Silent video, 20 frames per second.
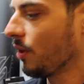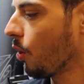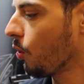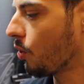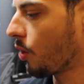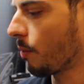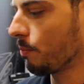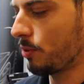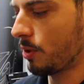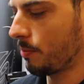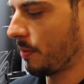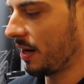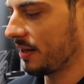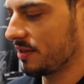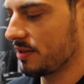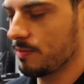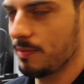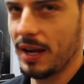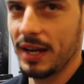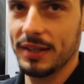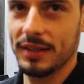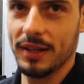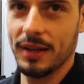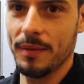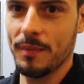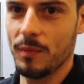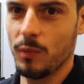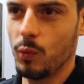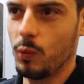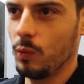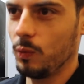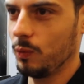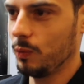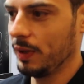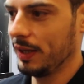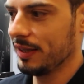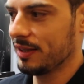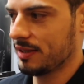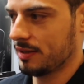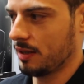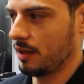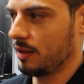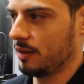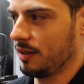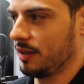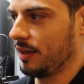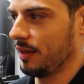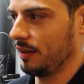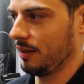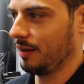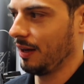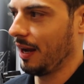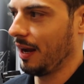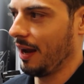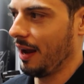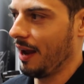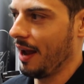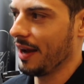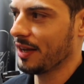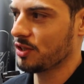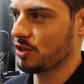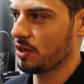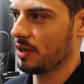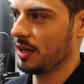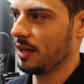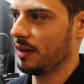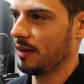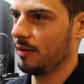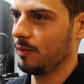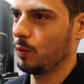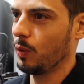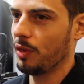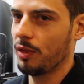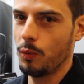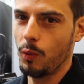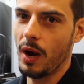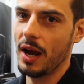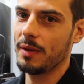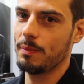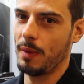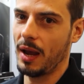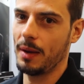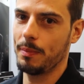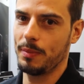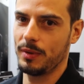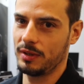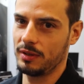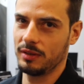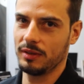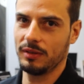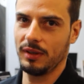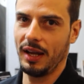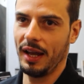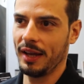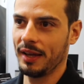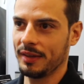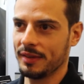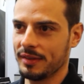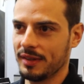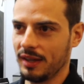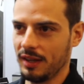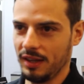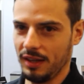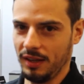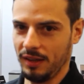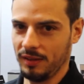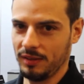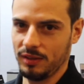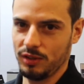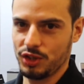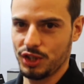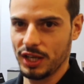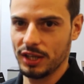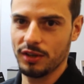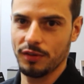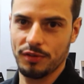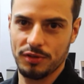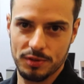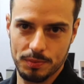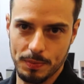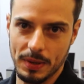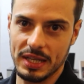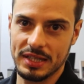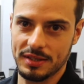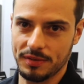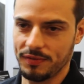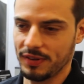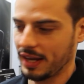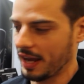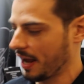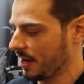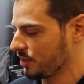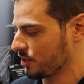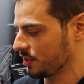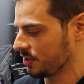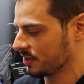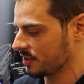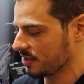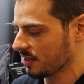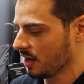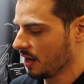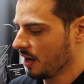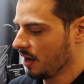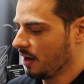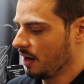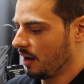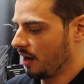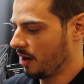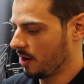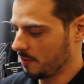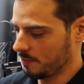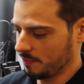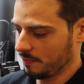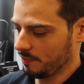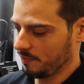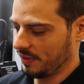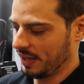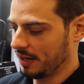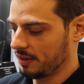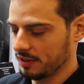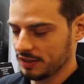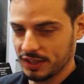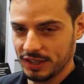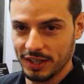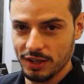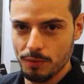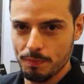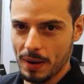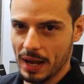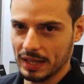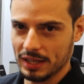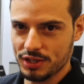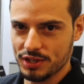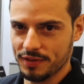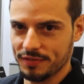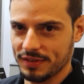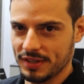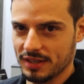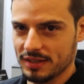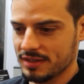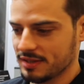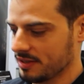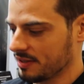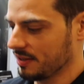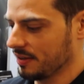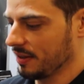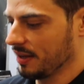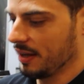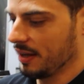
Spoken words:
No compromises made. We started actually with a white paper and a sheet of specifications. There are new pedal shifters.